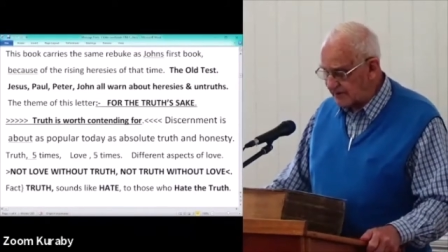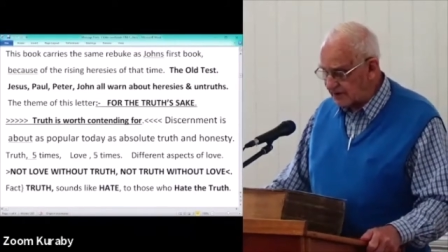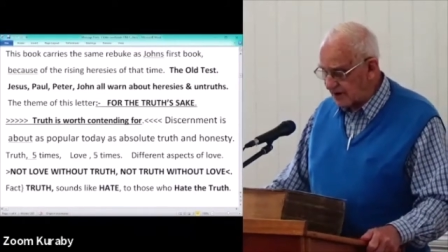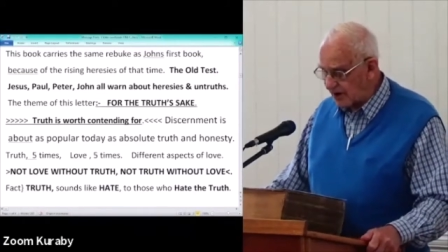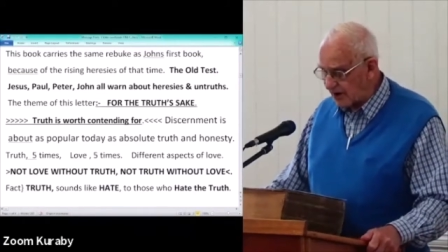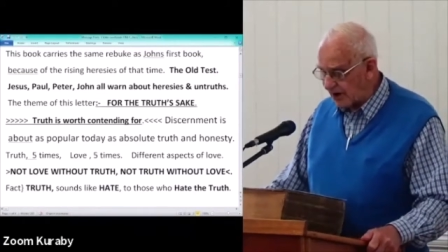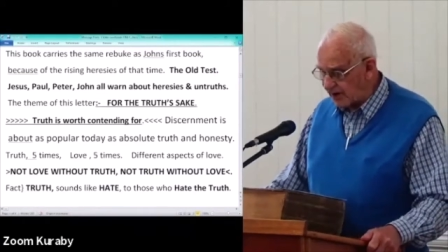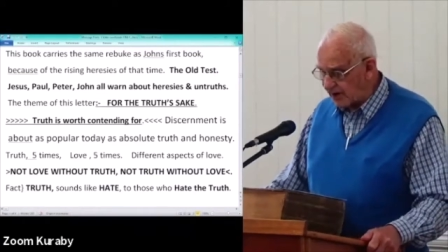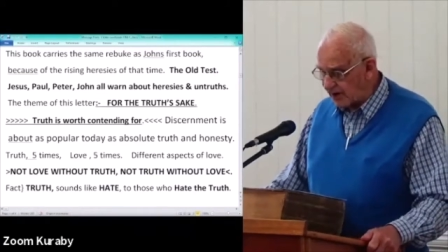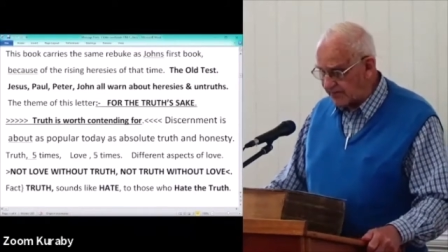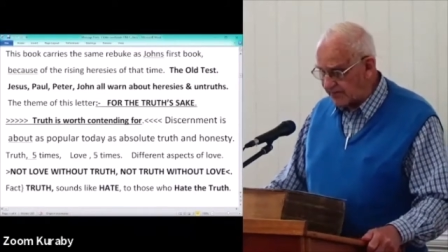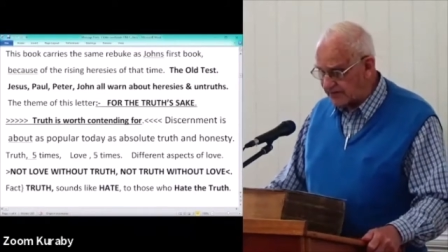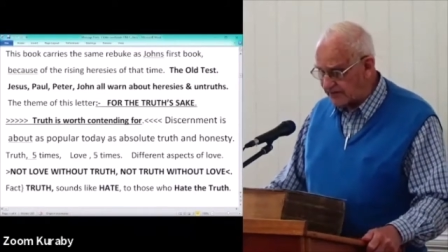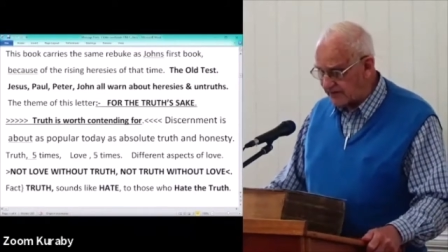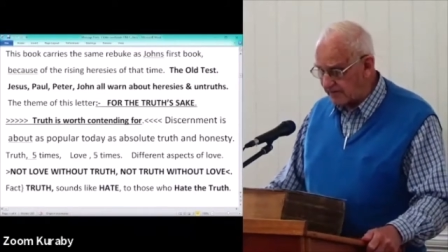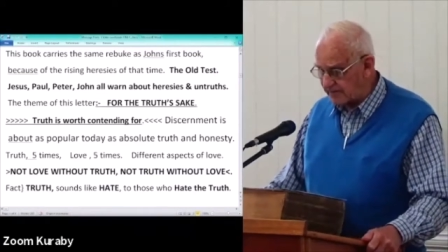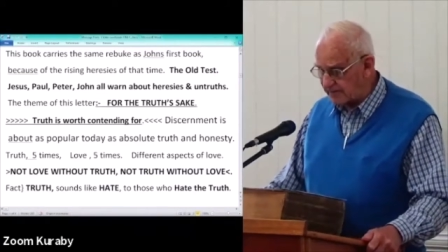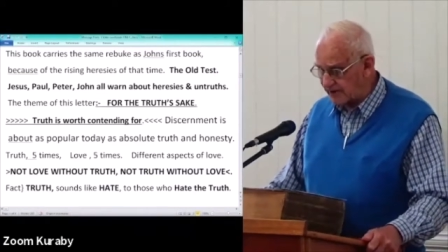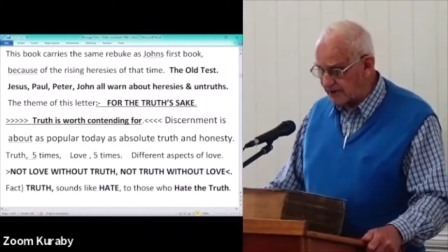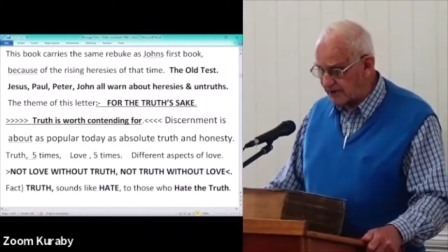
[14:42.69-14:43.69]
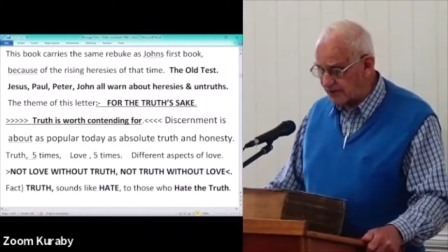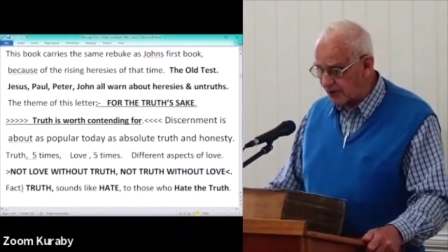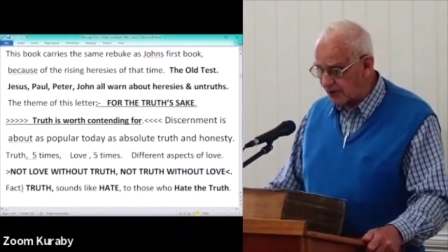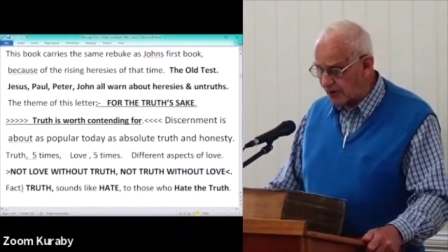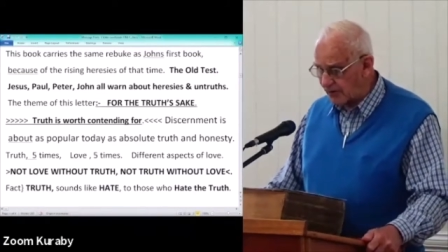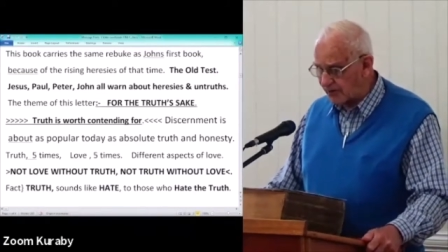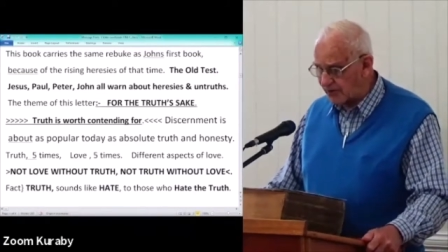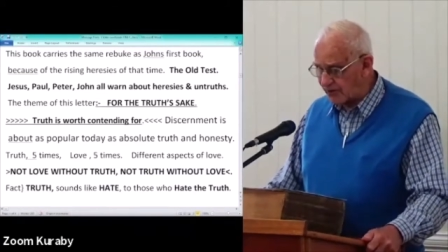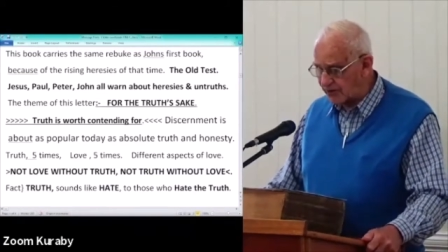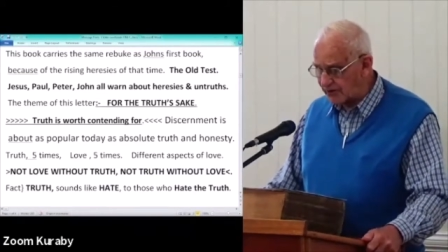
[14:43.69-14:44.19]
offer them the
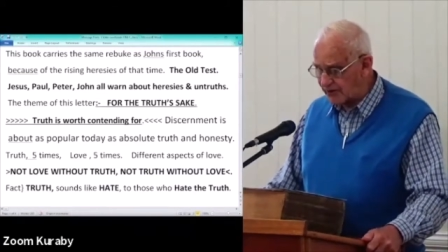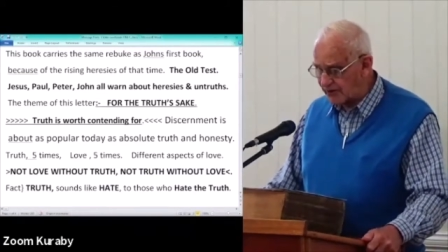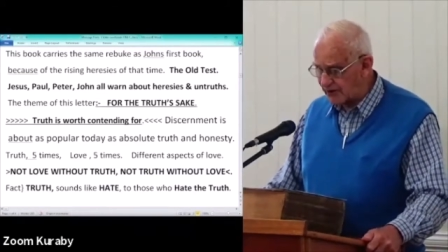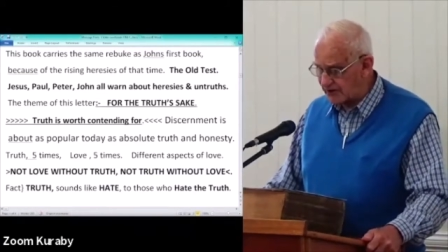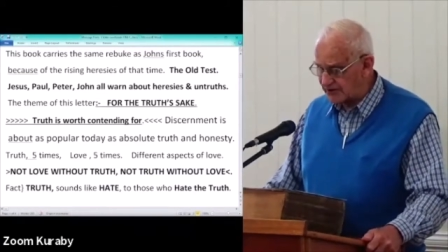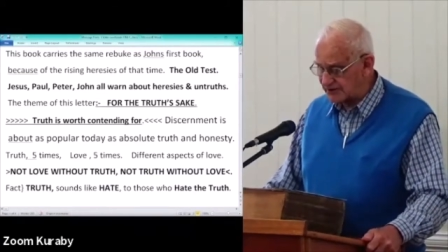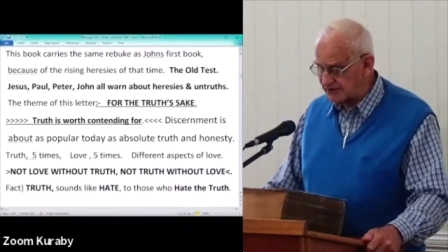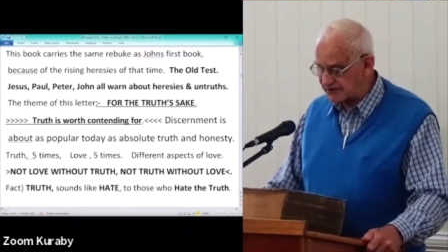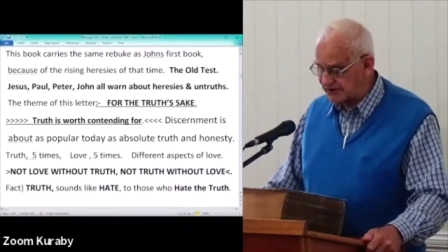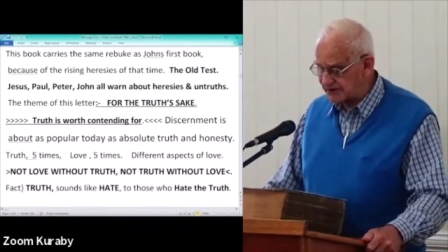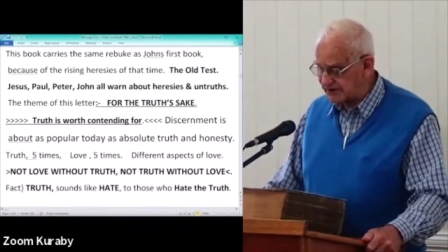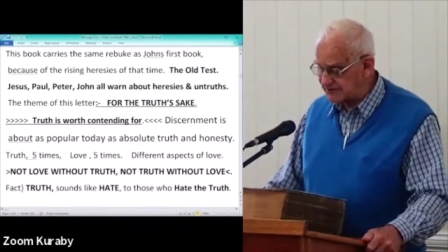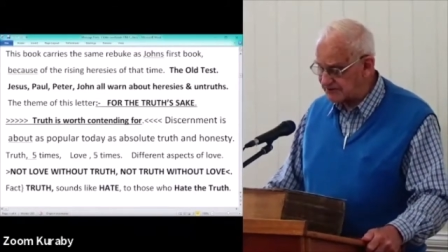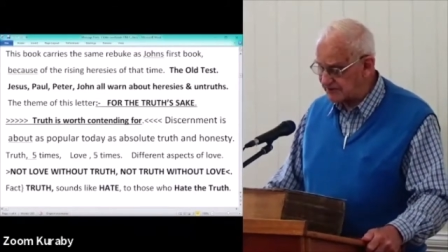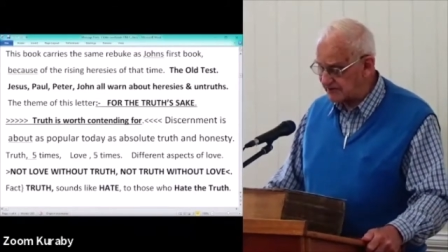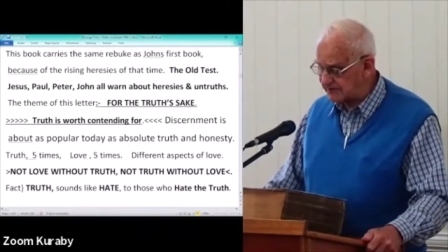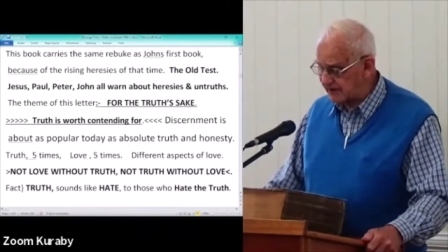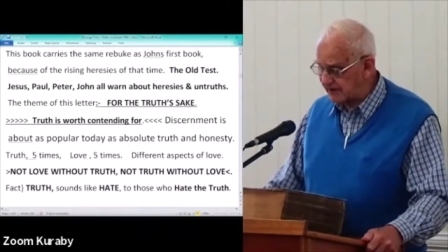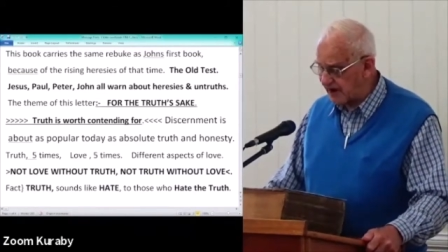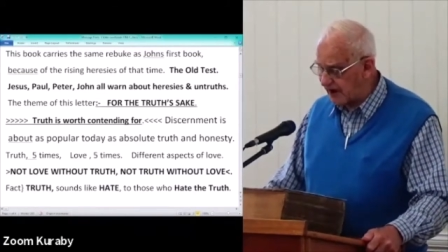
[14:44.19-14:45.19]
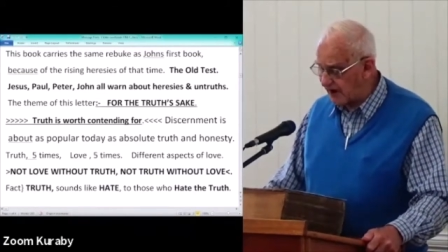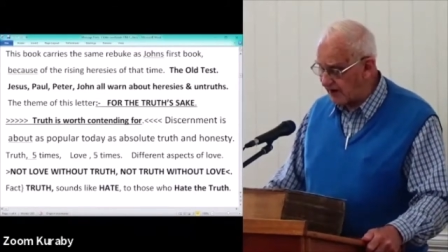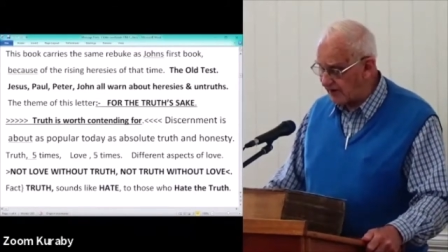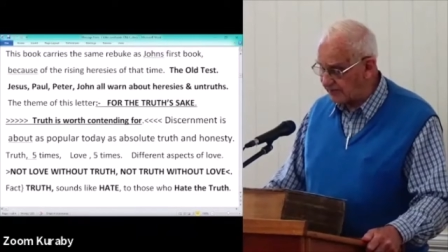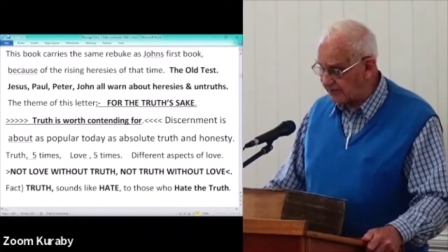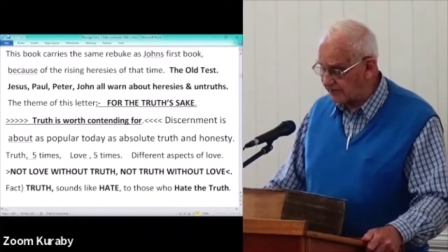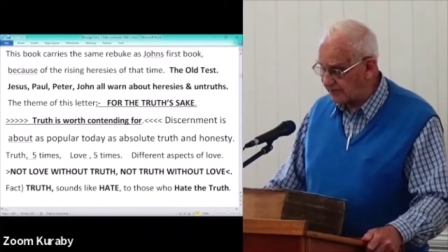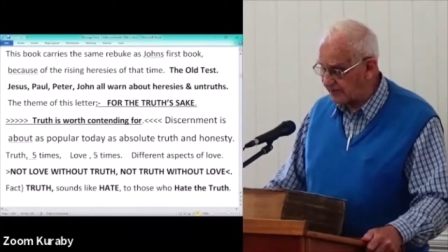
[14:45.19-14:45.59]
normal courtesies of life.